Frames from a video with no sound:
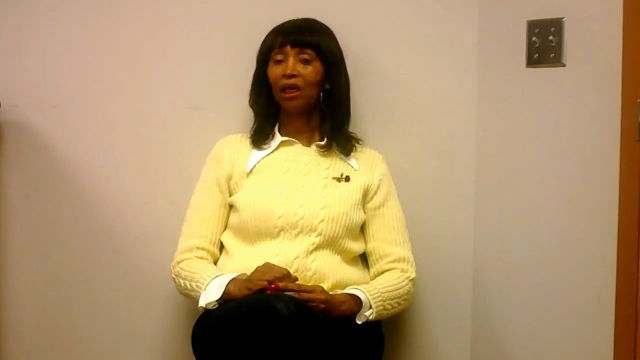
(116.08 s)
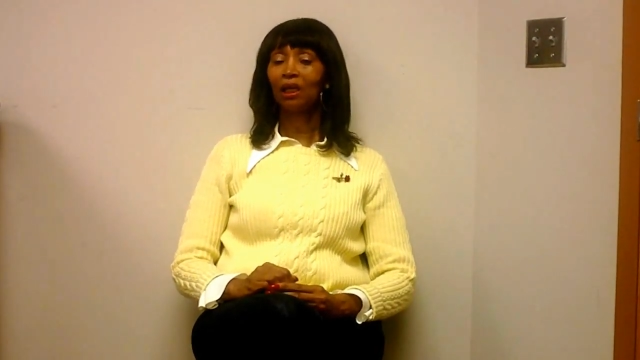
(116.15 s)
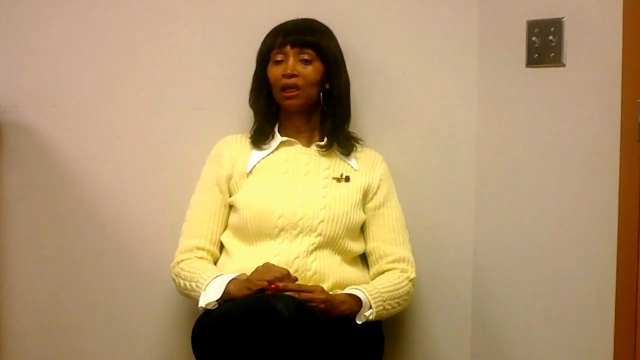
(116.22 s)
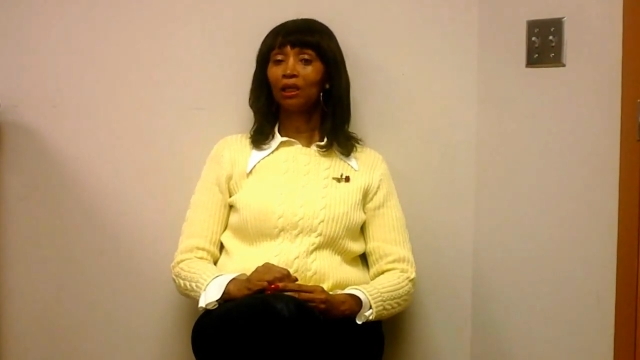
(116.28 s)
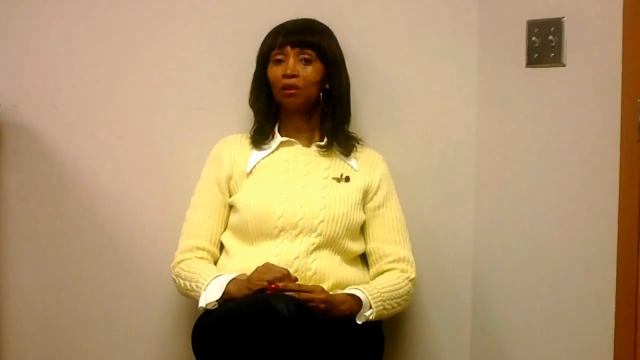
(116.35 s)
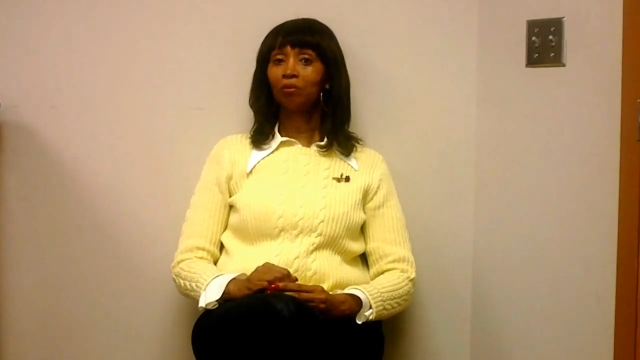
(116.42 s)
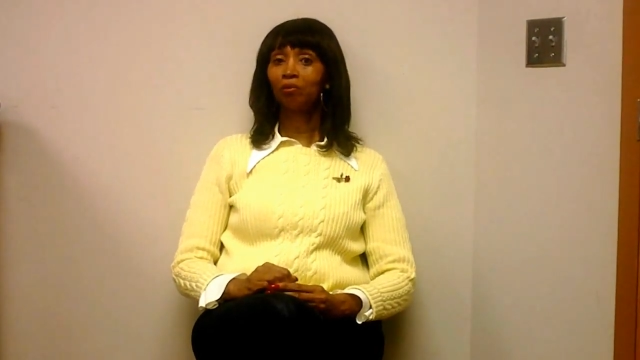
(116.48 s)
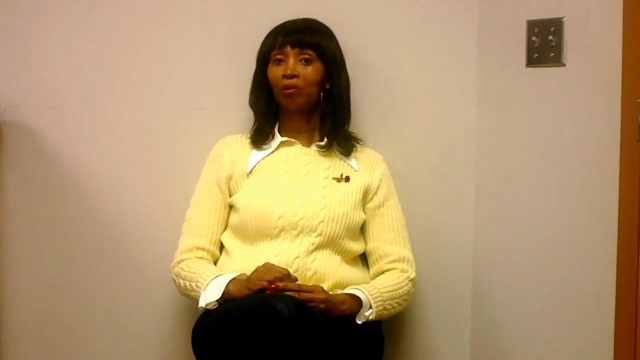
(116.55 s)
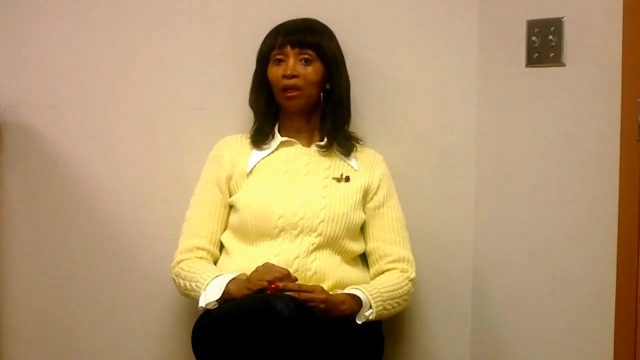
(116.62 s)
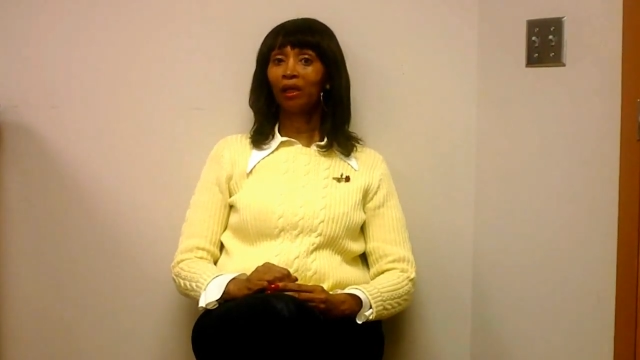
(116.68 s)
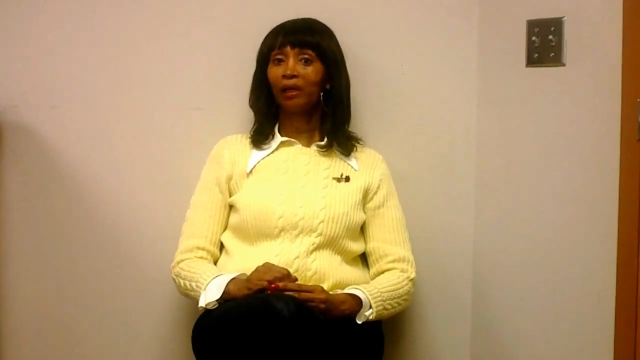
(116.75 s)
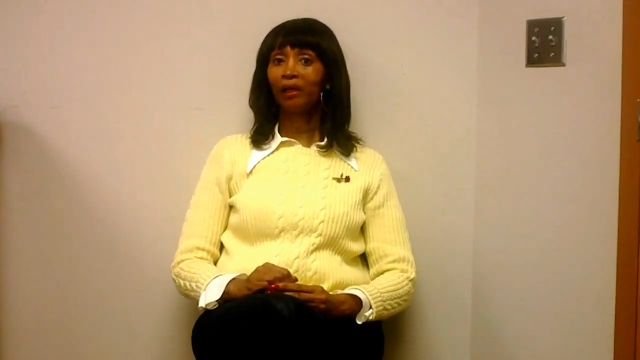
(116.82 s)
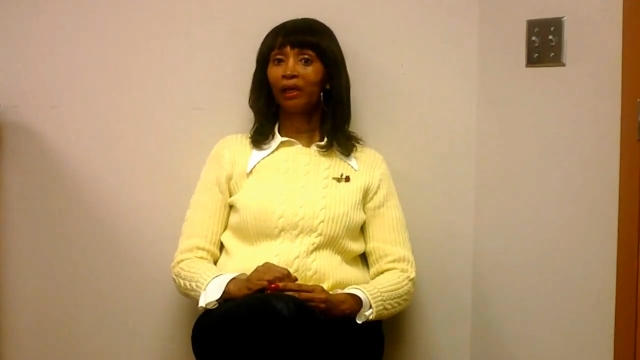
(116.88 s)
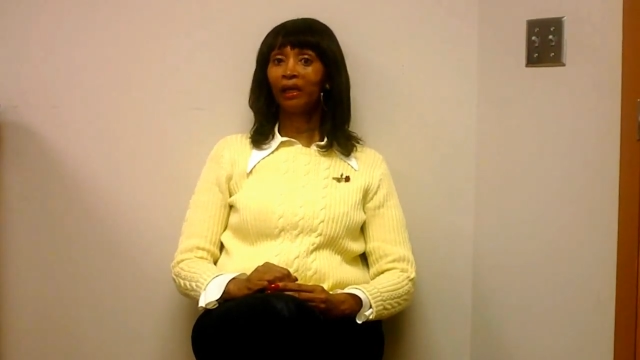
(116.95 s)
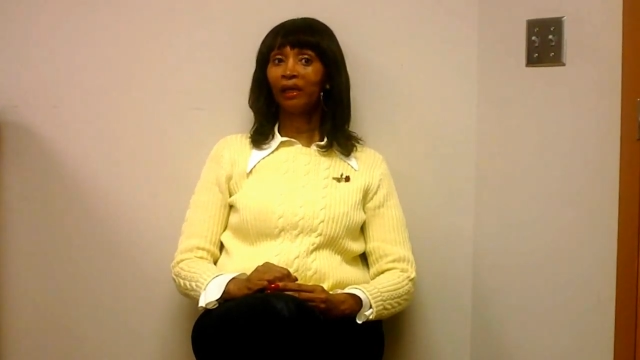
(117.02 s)

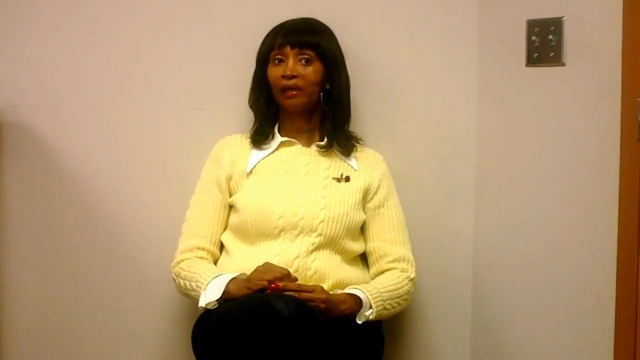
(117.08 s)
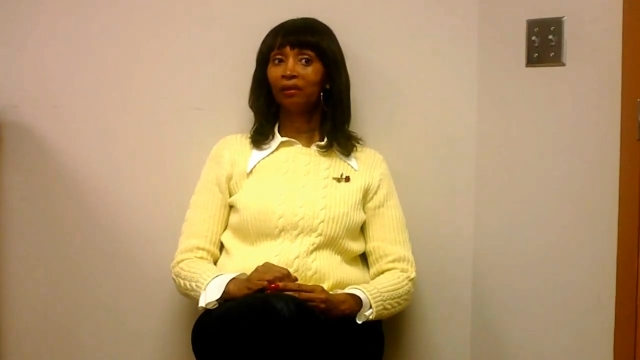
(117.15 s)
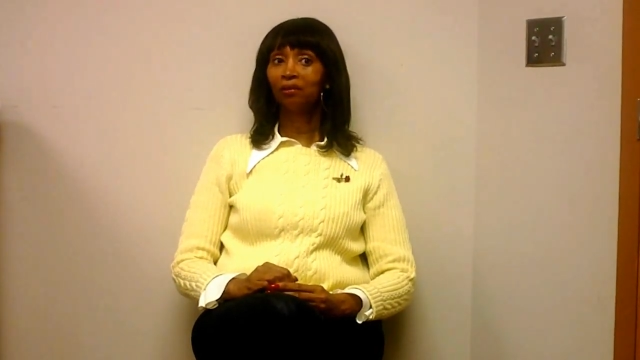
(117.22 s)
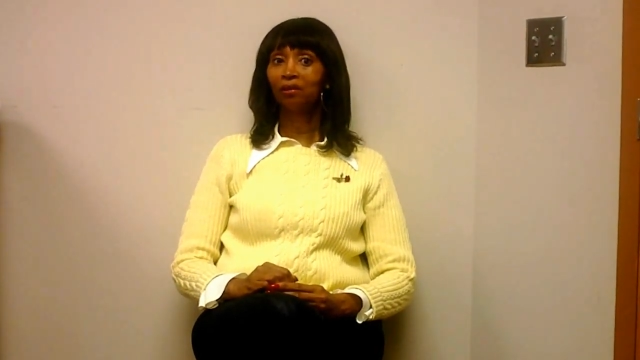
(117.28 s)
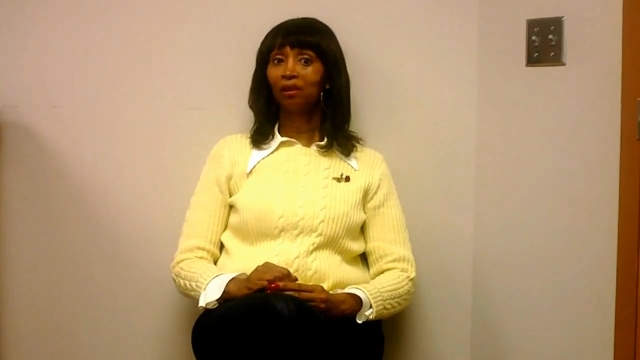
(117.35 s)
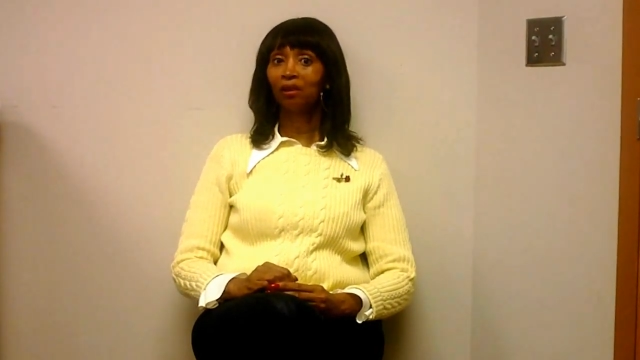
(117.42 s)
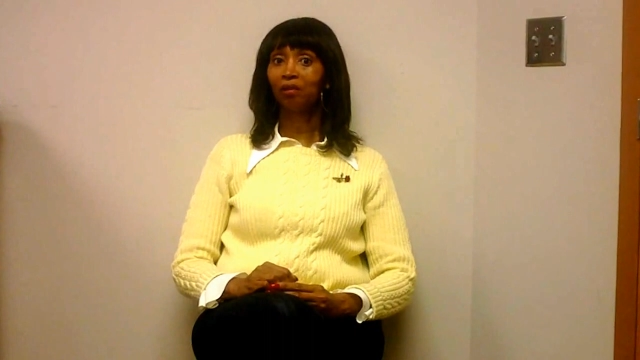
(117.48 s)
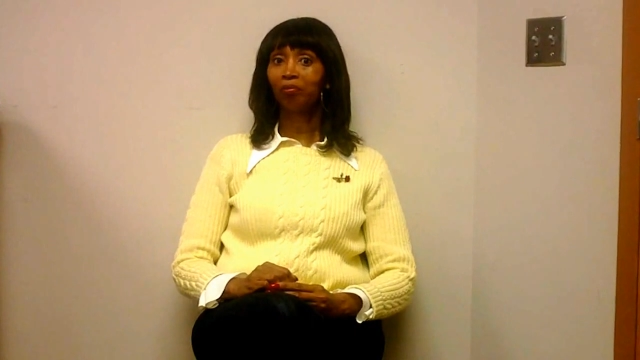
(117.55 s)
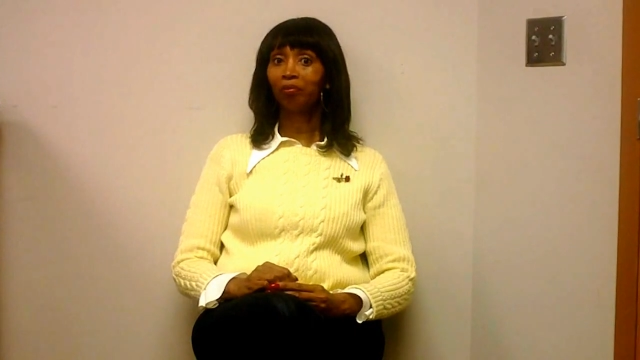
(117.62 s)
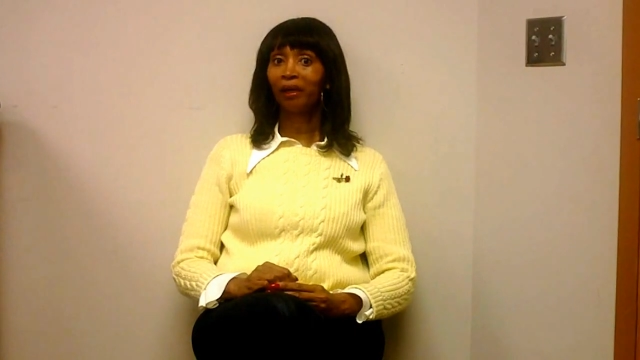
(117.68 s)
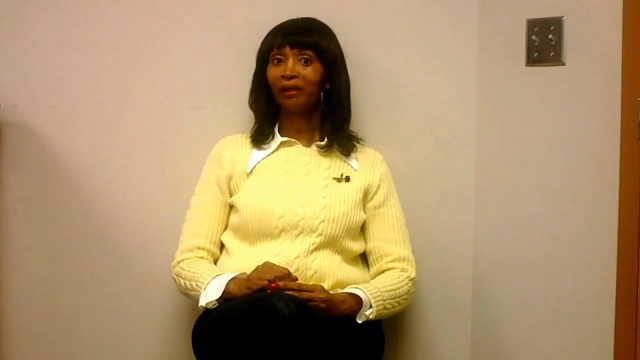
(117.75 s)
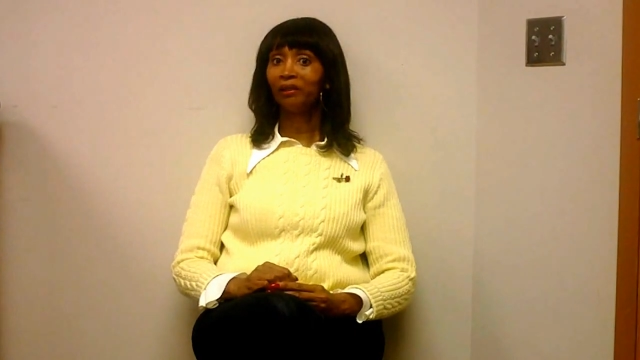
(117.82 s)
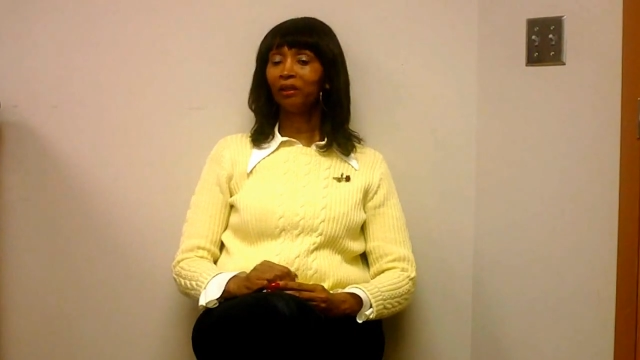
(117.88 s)
My